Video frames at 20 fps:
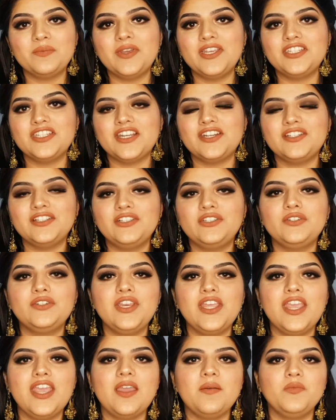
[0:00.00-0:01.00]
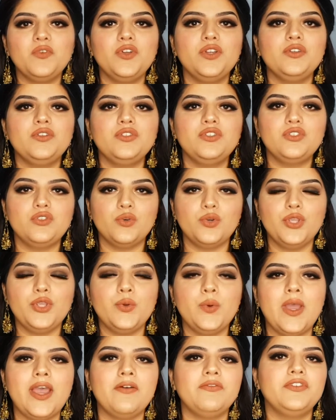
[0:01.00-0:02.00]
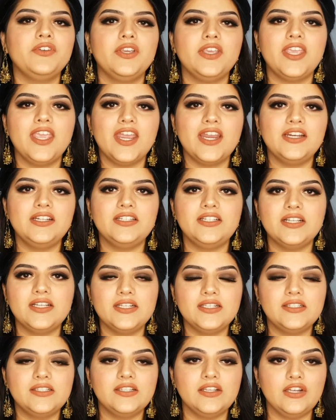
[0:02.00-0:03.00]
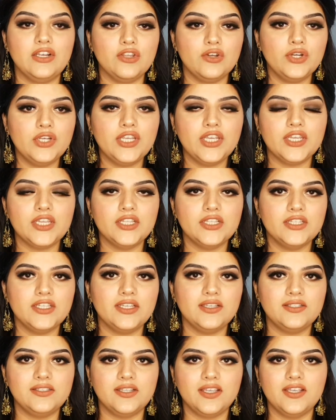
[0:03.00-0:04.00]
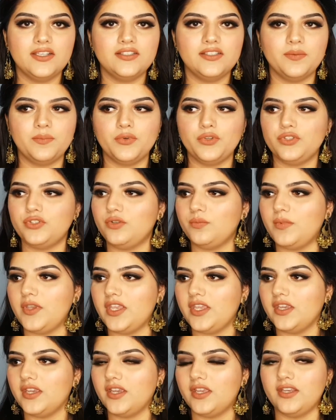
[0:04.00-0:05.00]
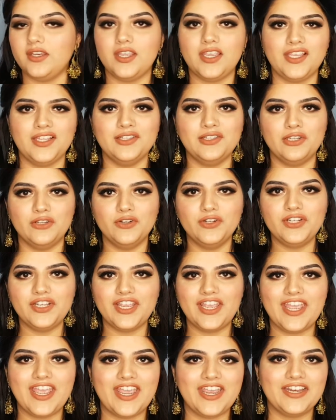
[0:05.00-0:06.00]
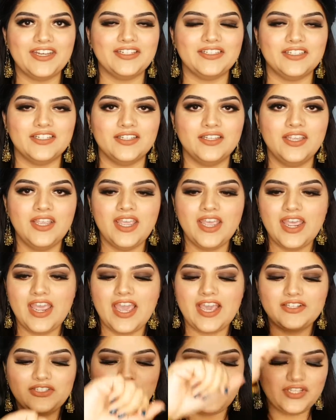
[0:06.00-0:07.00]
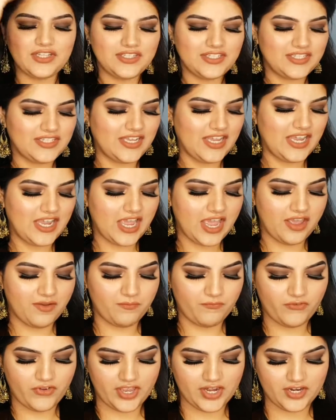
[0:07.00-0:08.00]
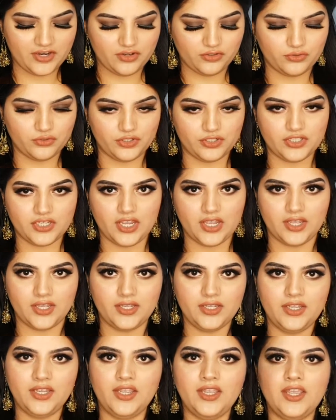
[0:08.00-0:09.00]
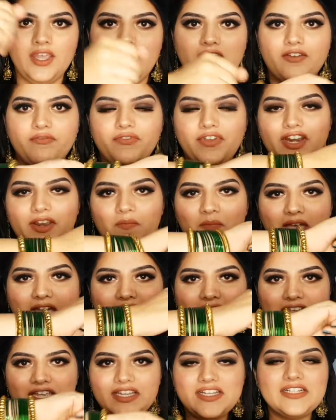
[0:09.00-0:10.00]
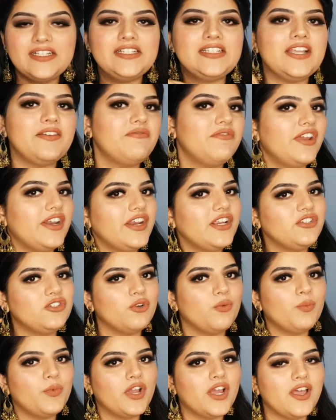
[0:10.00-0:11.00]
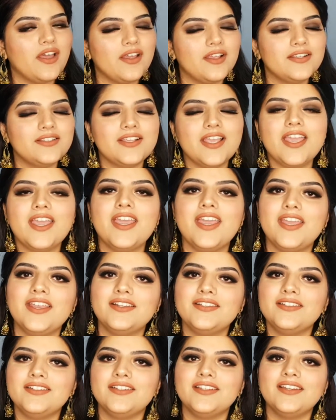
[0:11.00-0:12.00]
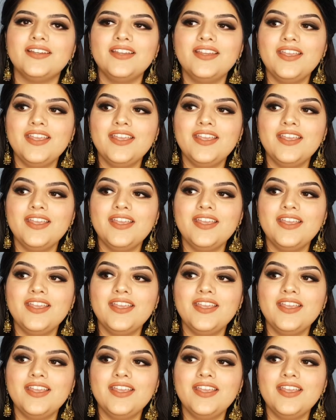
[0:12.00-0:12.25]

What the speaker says: my channel. Today I'm going to show you how to get this look. This is supposed to be an Eid look, and as you can see, I'm wearing a kurta, I'm wearing bangles, I'm wearing jhumkas, and